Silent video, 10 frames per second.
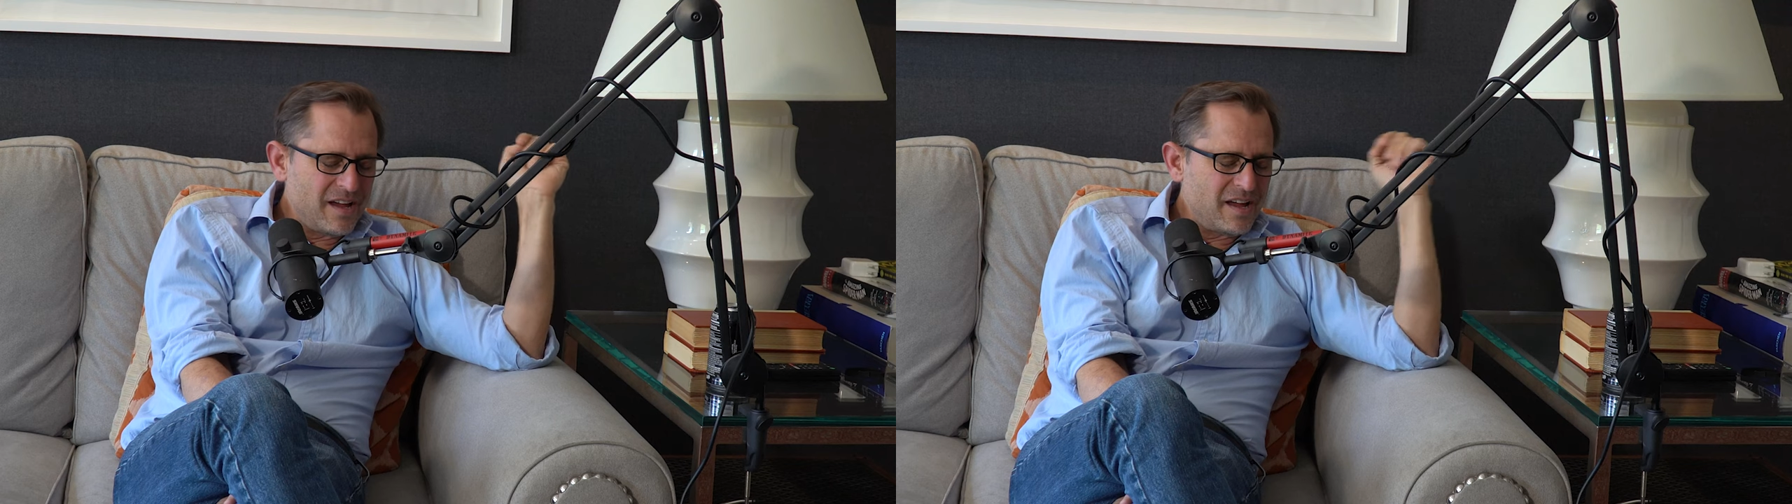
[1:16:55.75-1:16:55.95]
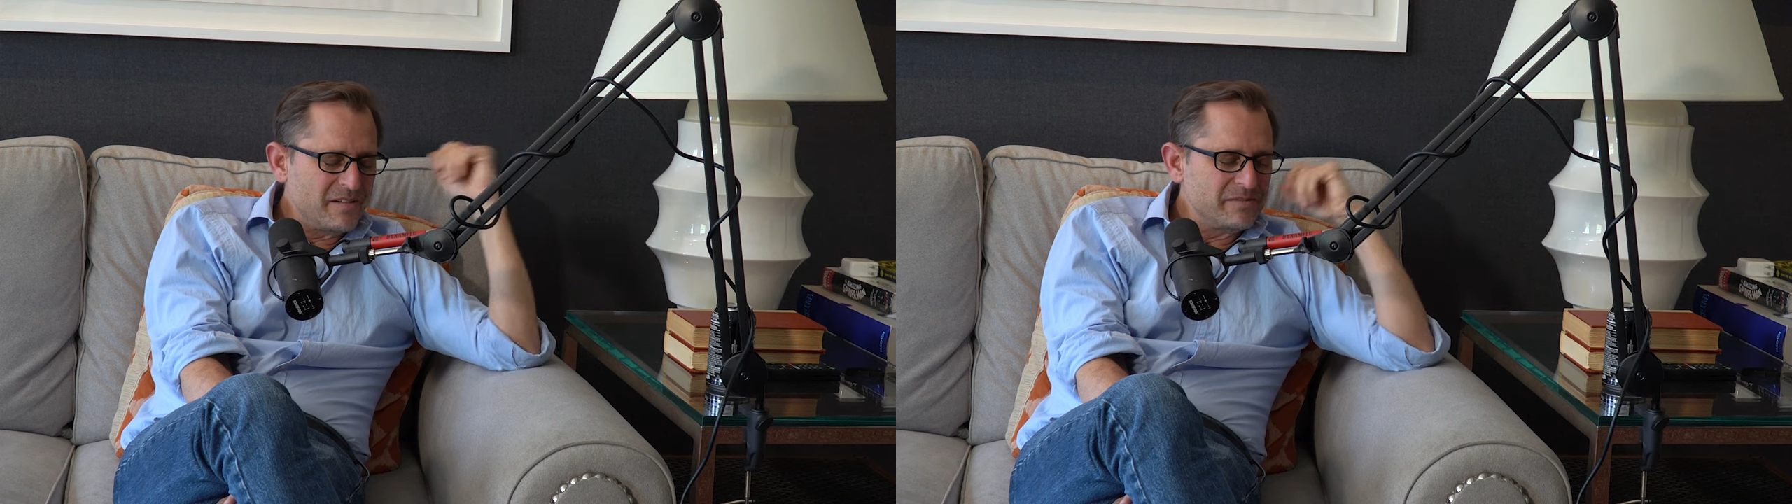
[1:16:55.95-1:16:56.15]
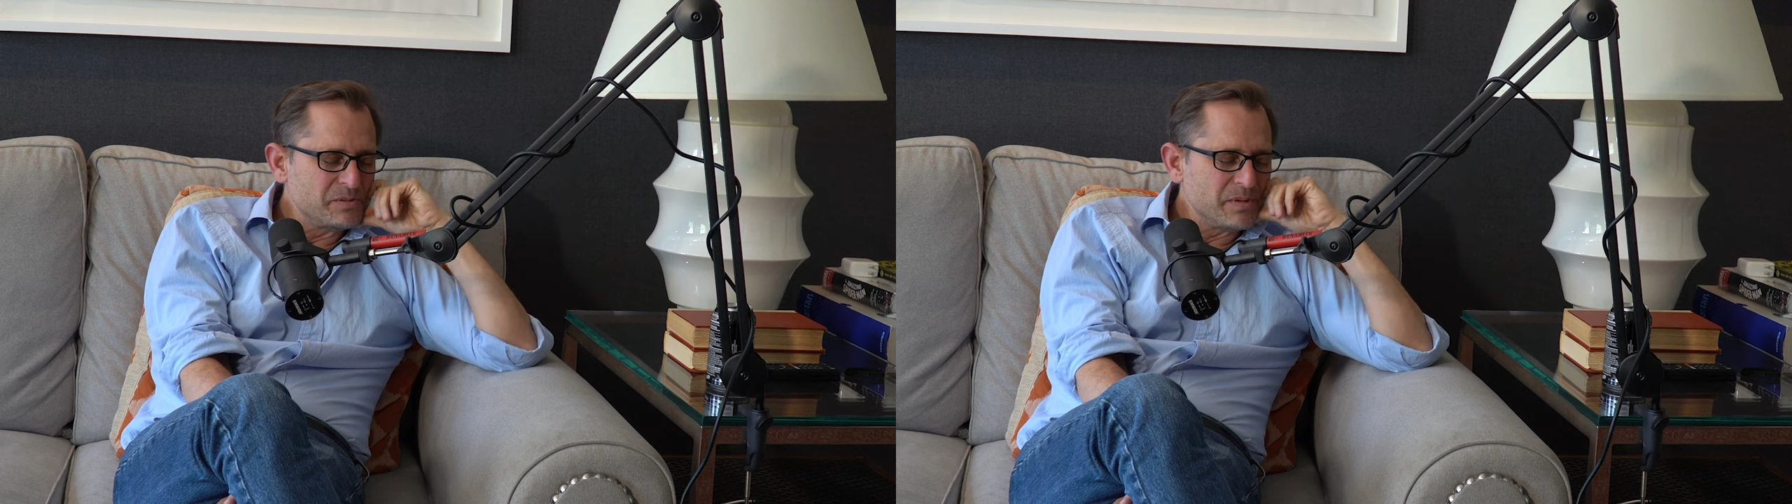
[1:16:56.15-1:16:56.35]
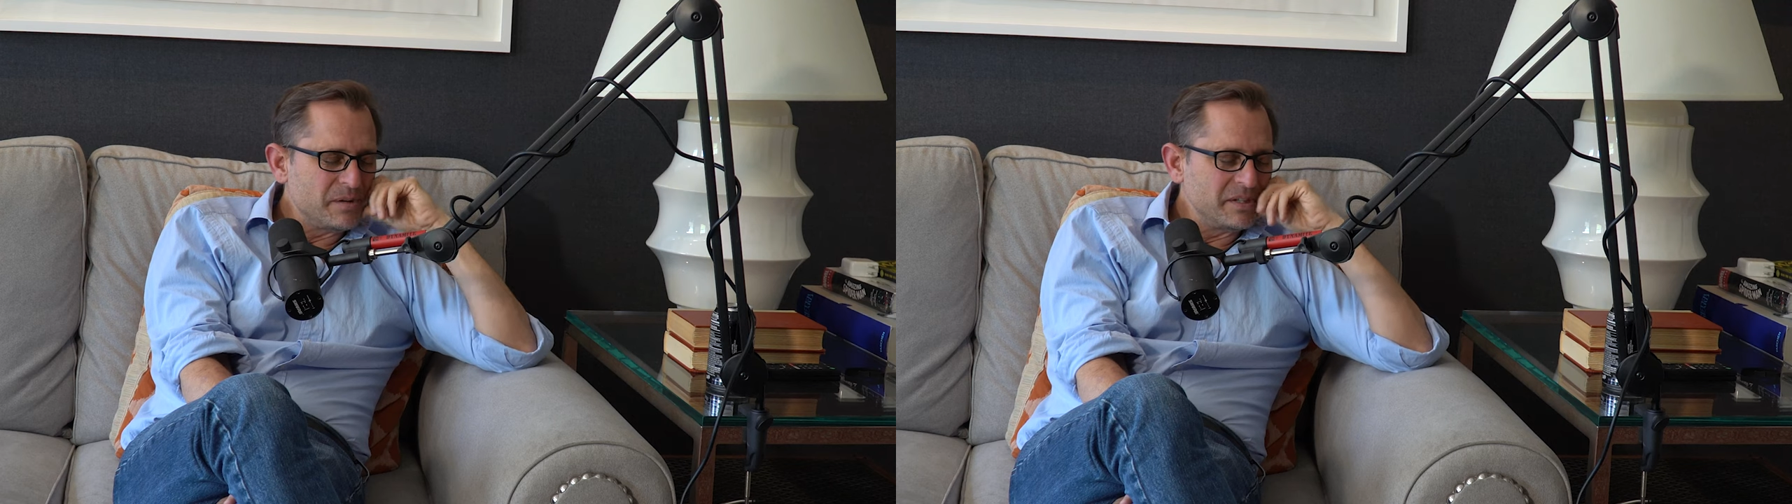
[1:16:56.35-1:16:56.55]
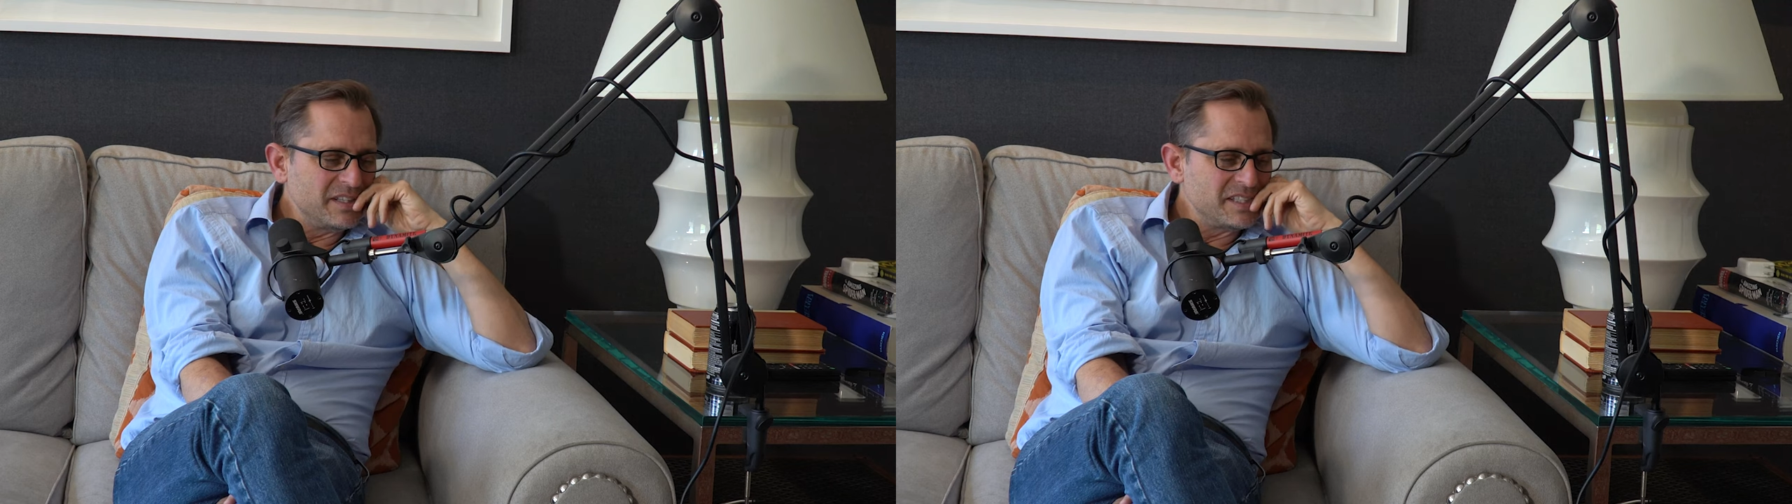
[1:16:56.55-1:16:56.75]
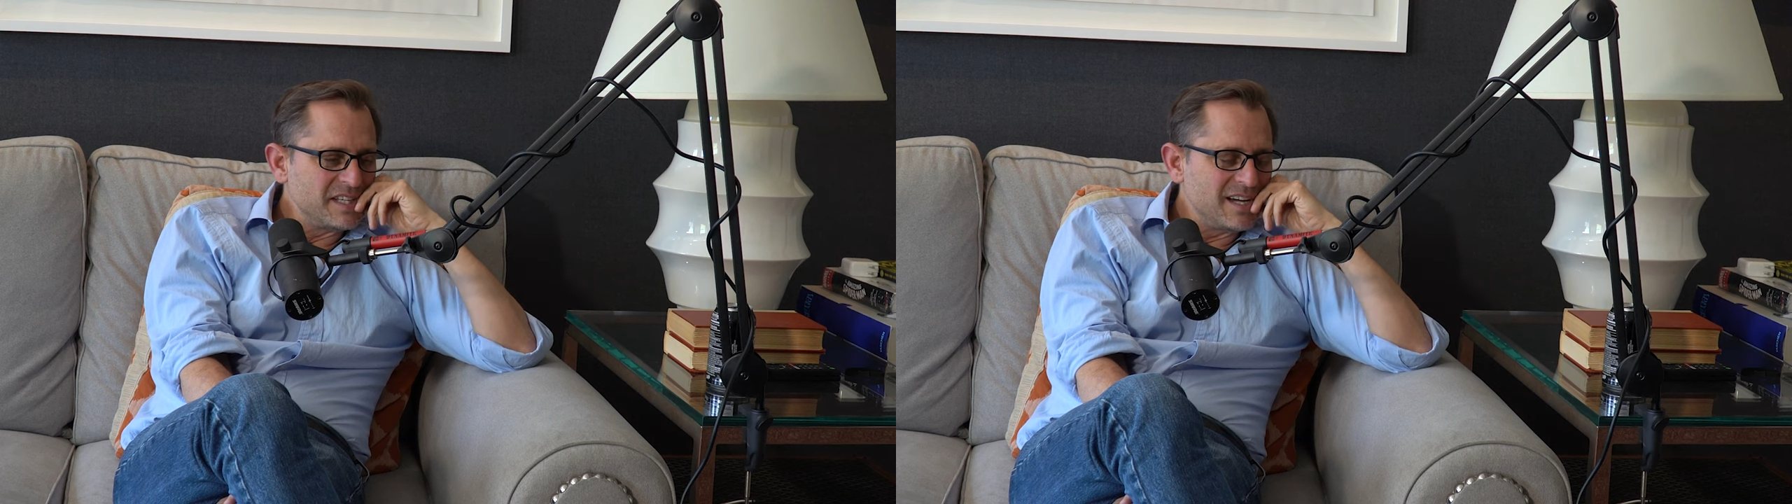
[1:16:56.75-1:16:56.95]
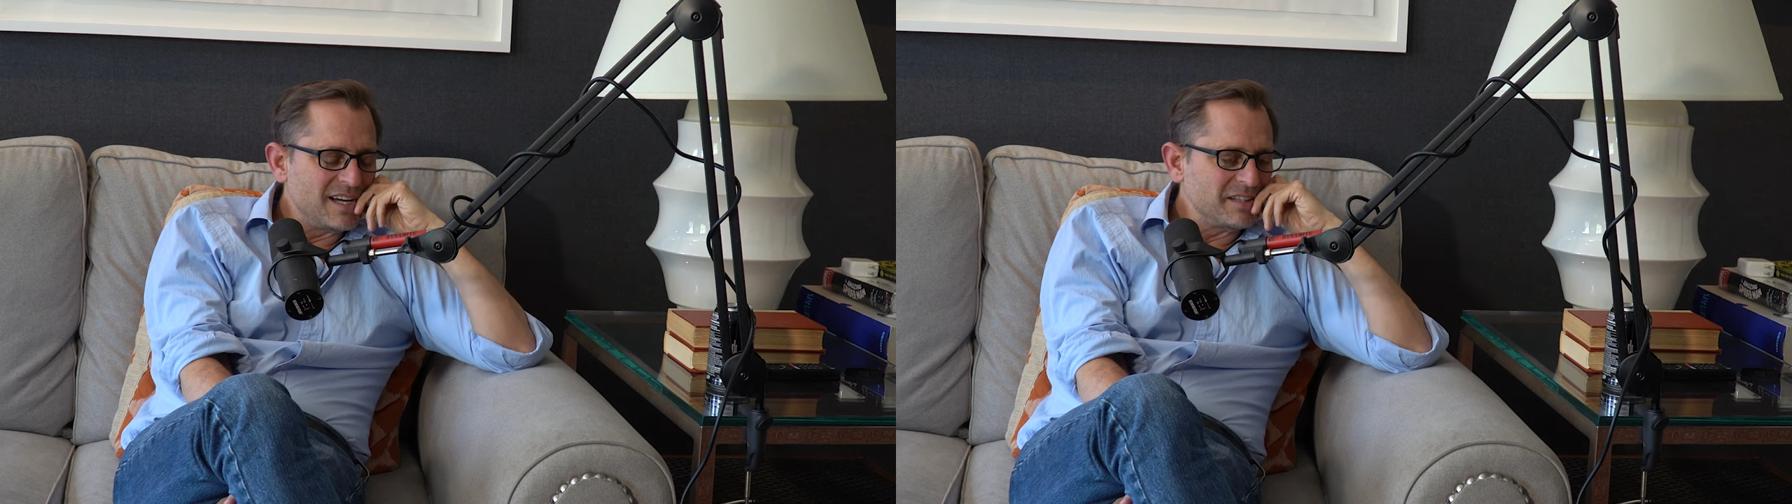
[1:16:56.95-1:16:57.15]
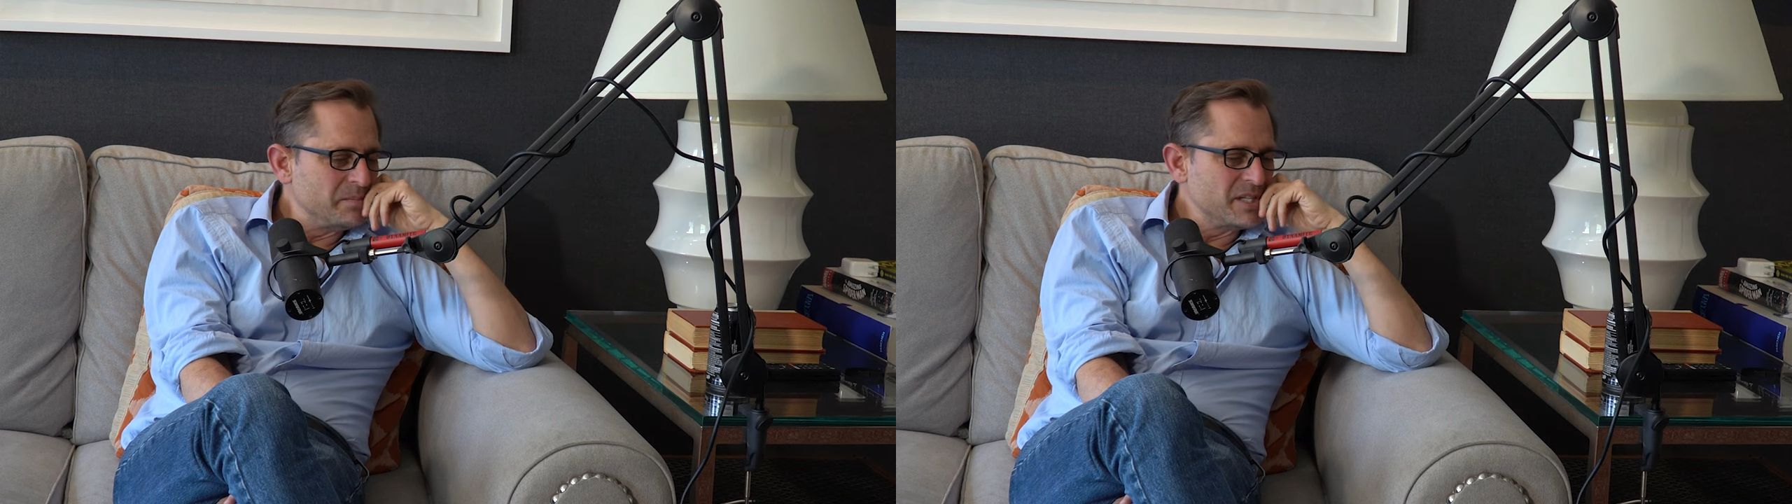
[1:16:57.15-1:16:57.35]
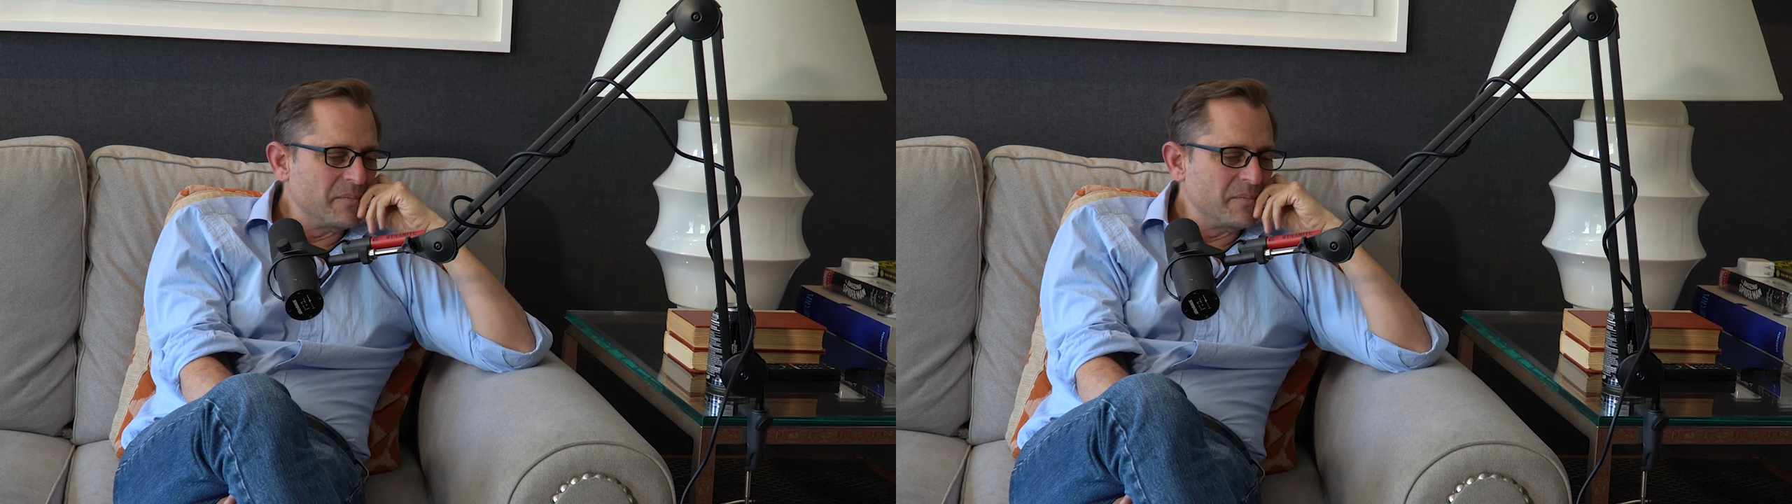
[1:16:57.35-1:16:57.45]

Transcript: God, it was probably Lizzie Gottlieb.